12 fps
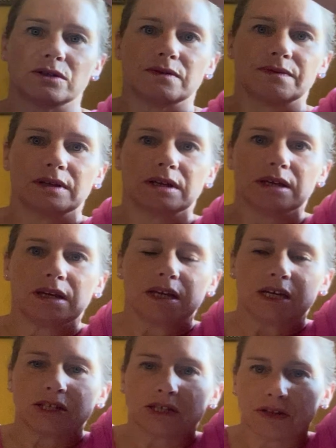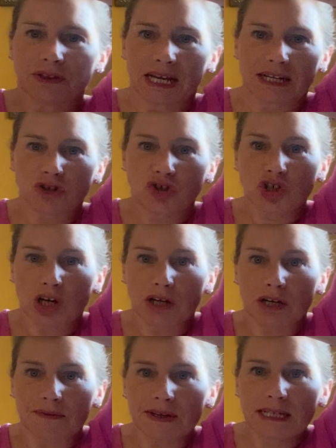of done that
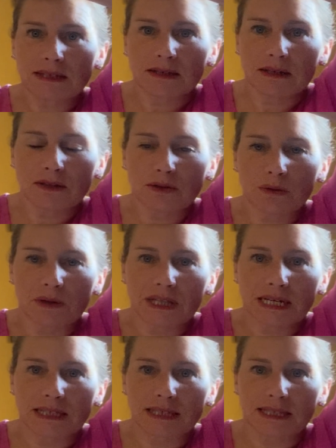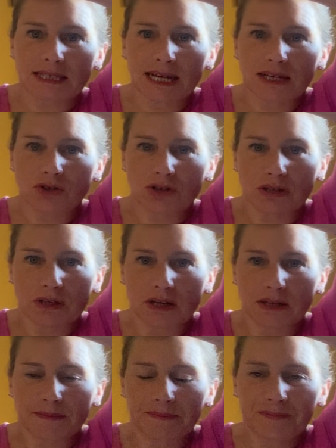chunk of it, I thought, well, that's a section
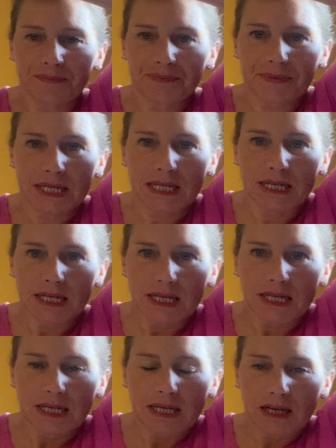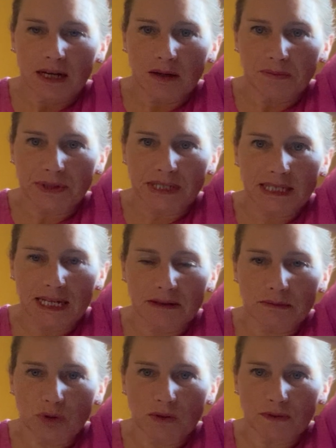done. I'll put it down
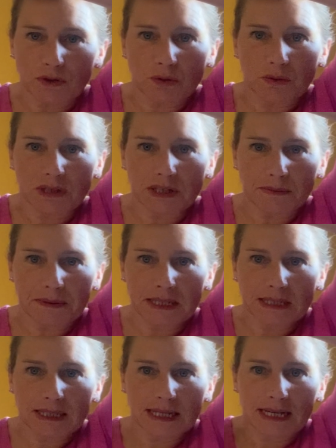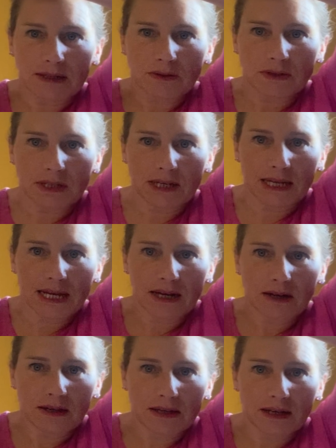and move on to another piece now. So
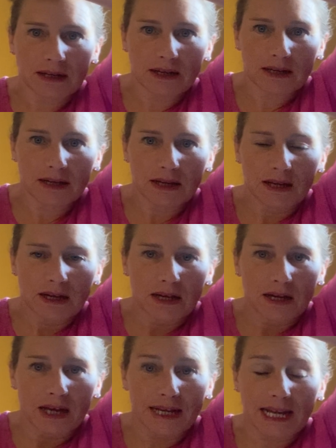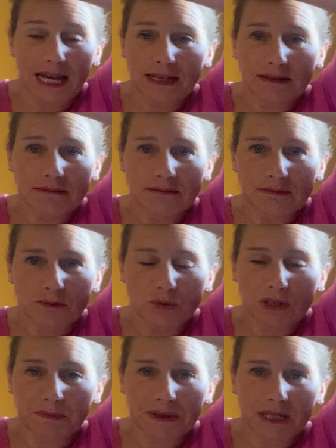yeah, again,
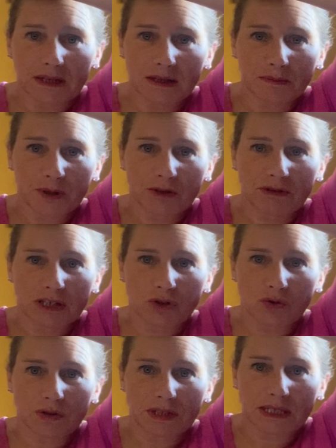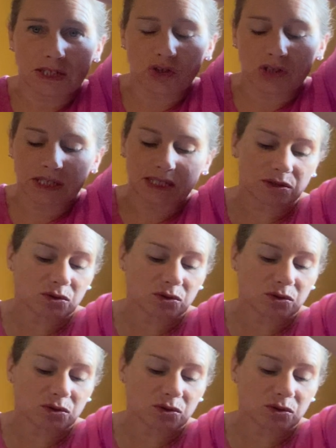when I pick it up, I really enjoy stitching this.